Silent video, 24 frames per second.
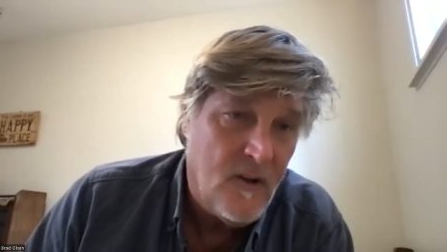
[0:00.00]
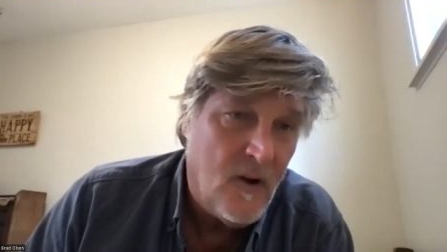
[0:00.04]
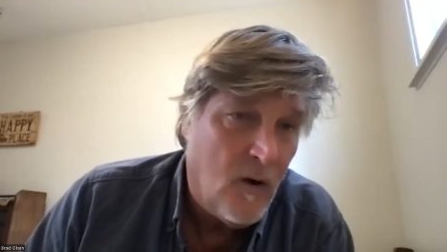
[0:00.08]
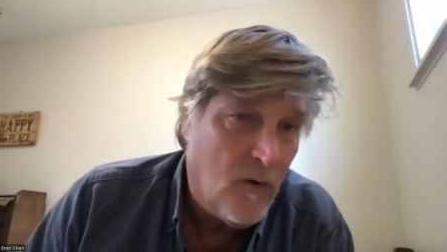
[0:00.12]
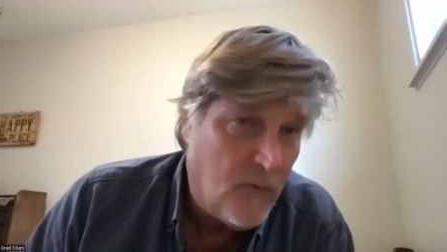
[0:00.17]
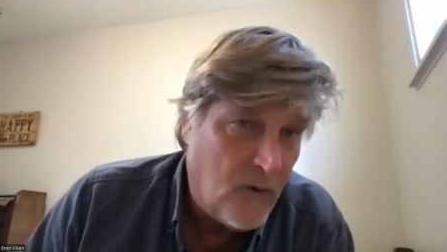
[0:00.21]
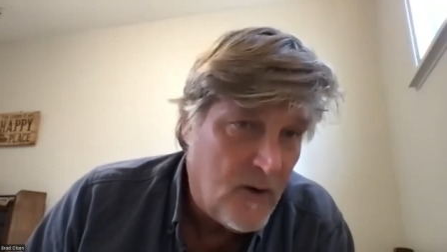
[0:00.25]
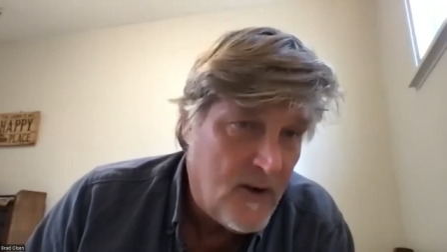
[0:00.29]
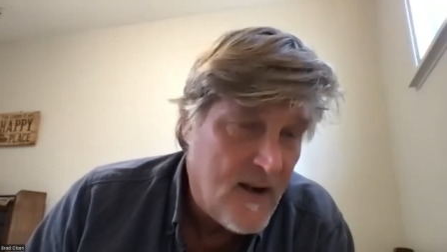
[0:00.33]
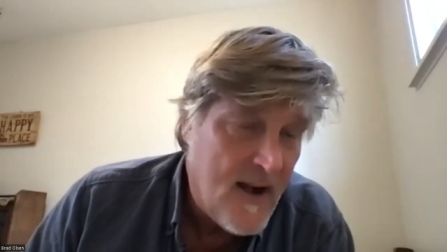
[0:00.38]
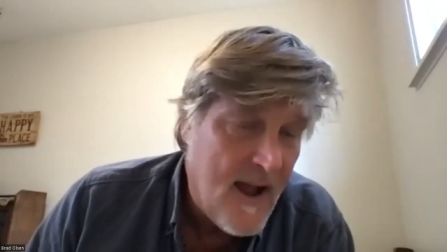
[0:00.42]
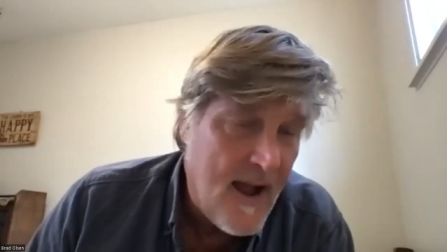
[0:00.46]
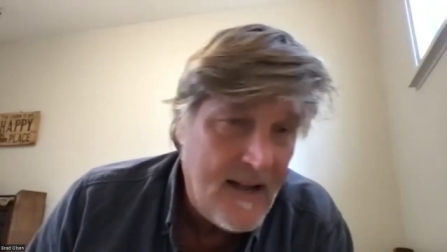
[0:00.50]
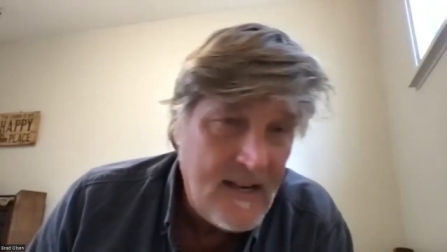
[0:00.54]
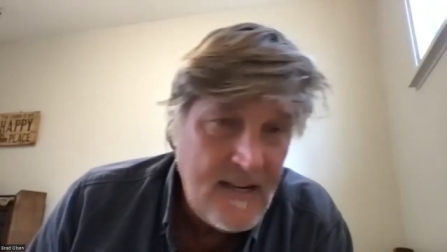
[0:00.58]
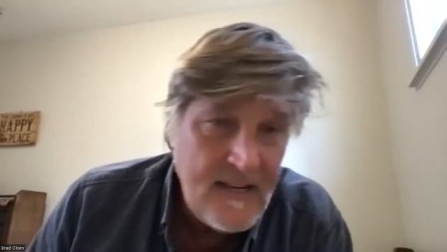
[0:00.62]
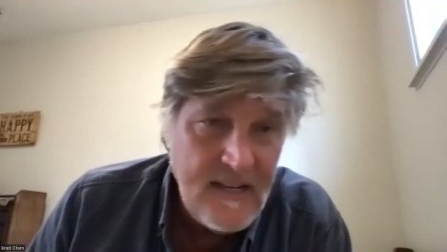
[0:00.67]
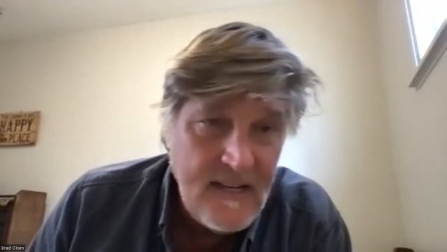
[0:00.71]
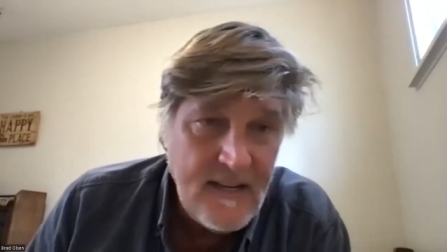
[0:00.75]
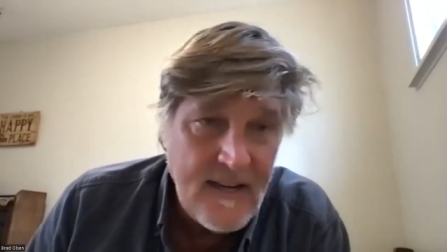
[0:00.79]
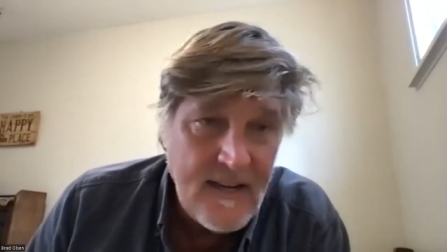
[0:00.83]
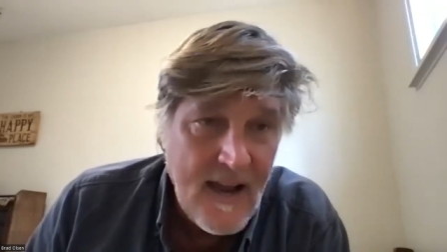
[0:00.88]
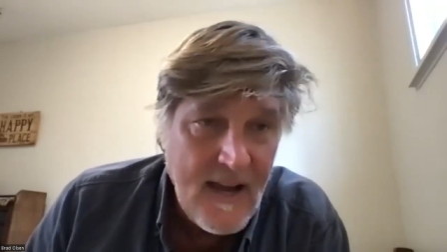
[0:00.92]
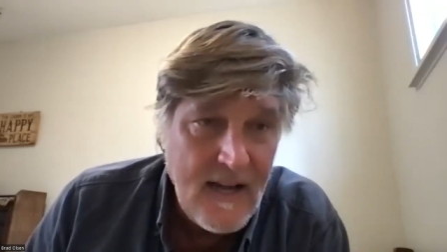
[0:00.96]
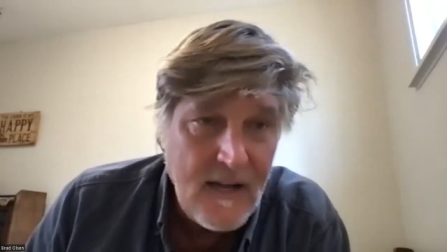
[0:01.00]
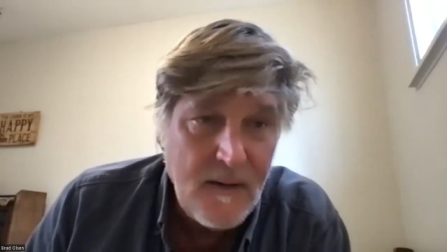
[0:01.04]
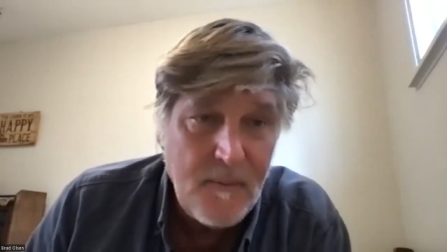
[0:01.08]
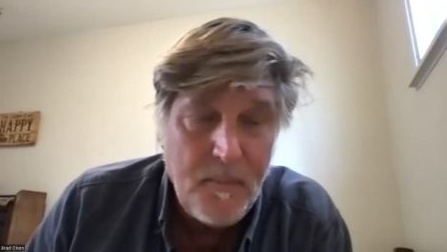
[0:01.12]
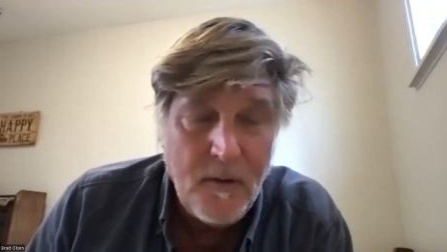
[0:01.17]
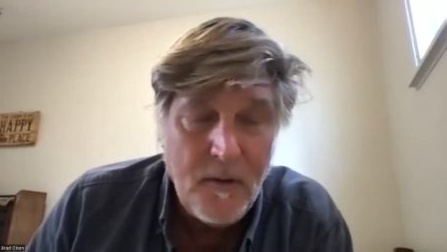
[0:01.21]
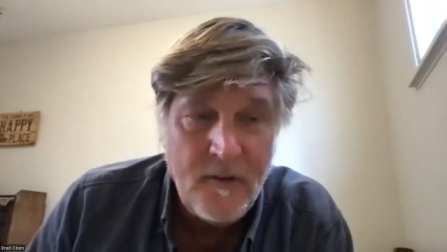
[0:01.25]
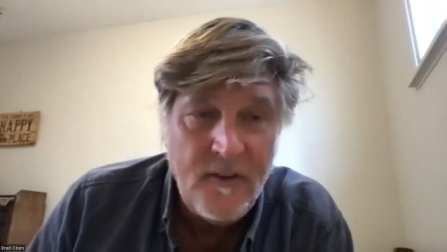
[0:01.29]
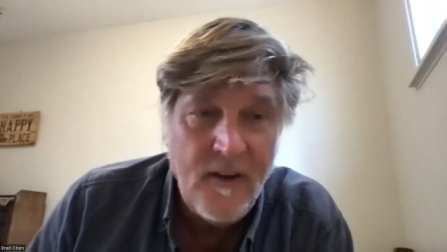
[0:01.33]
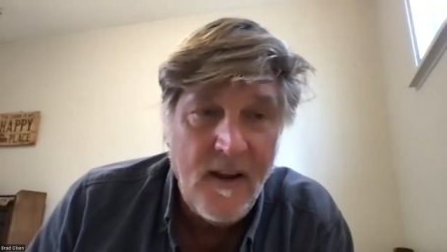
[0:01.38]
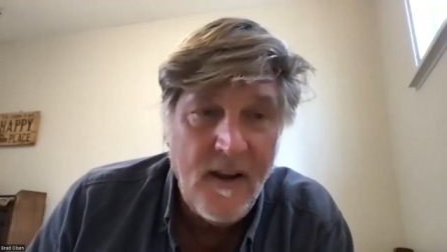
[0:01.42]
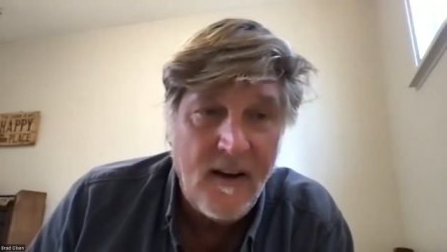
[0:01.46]
over
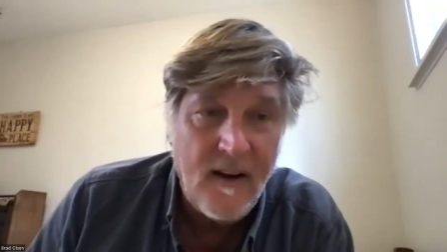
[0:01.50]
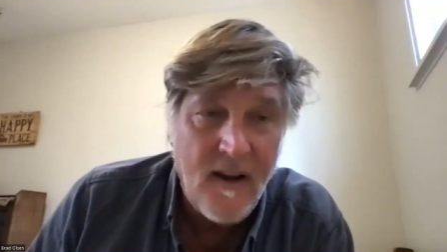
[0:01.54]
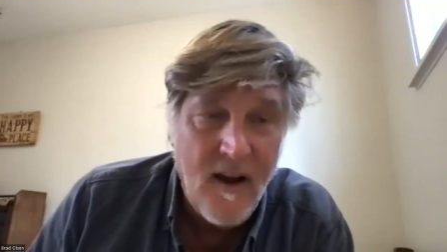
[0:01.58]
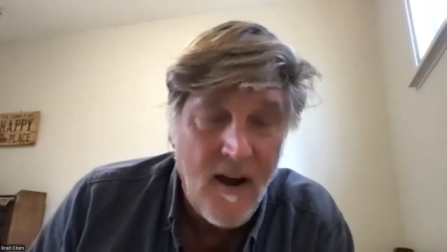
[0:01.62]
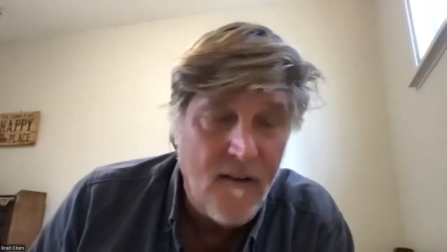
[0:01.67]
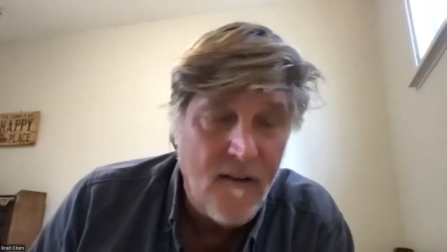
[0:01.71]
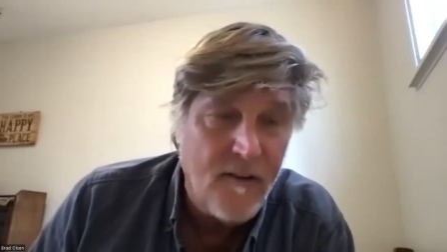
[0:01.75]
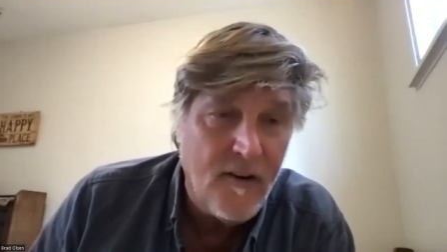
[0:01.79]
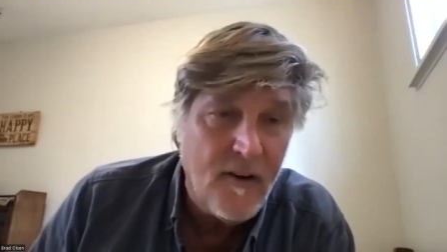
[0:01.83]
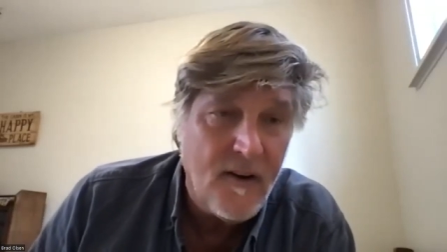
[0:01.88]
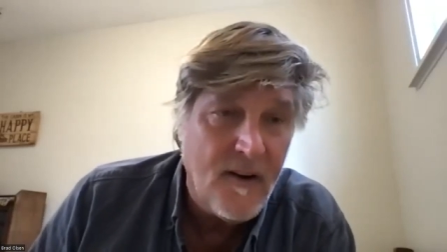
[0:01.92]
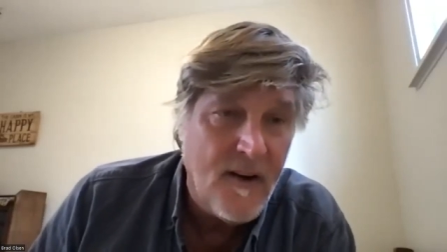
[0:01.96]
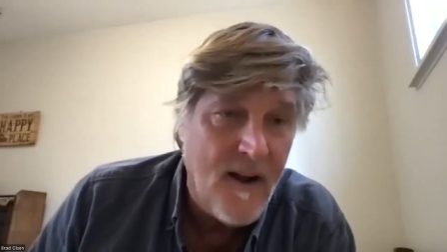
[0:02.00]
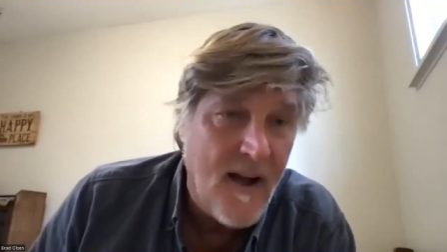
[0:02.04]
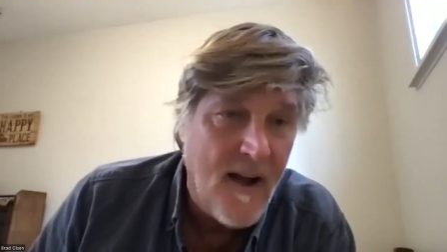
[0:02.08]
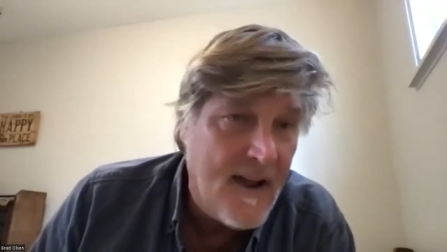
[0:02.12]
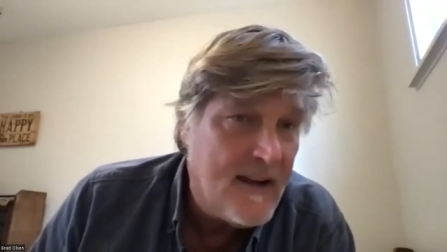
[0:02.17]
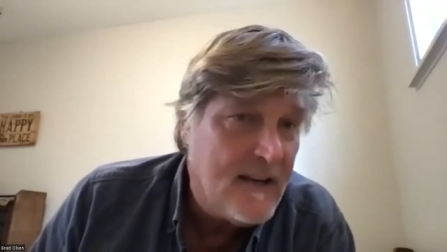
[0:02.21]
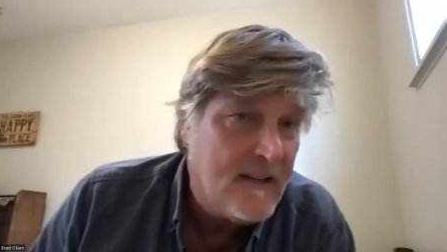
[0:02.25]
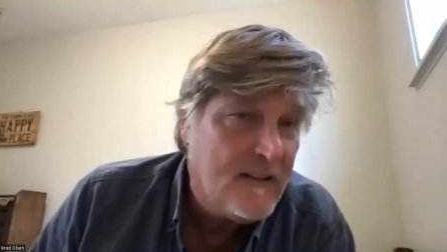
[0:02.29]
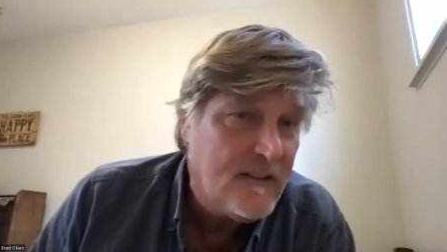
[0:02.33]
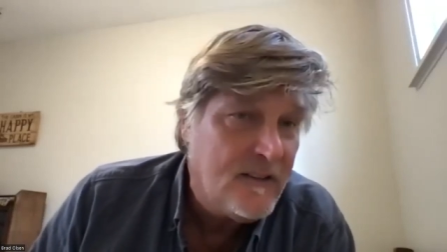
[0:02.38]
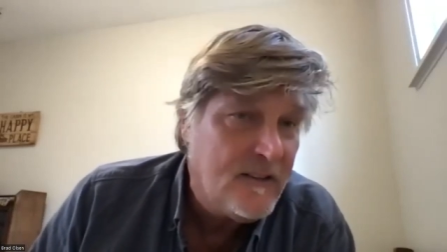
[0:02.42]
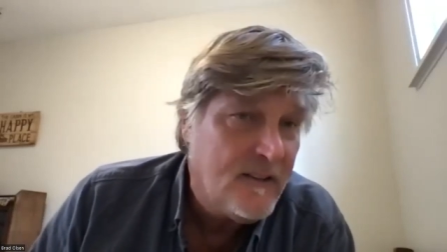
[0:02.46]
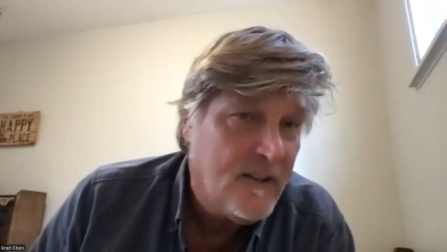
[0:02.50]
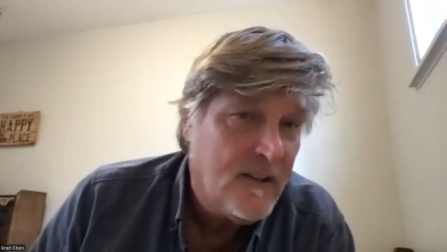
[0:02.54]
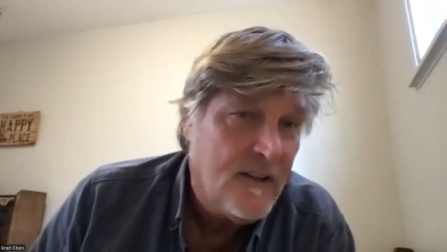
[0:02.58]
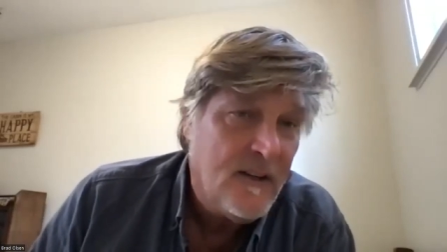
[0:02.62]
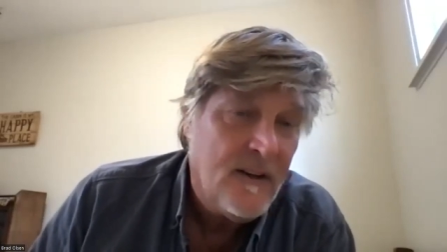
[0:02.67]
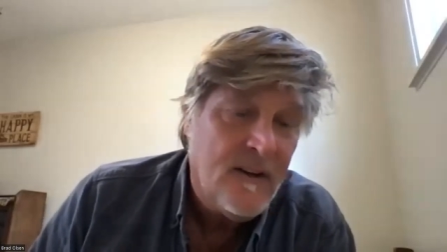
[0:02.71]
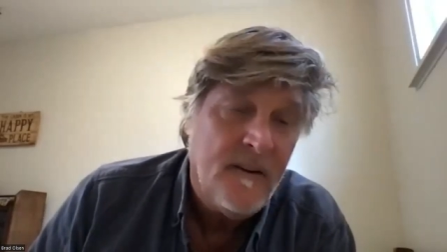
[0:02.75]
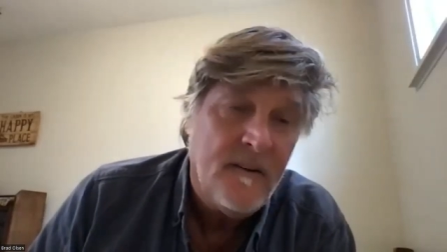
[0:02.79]
99% covered in ice.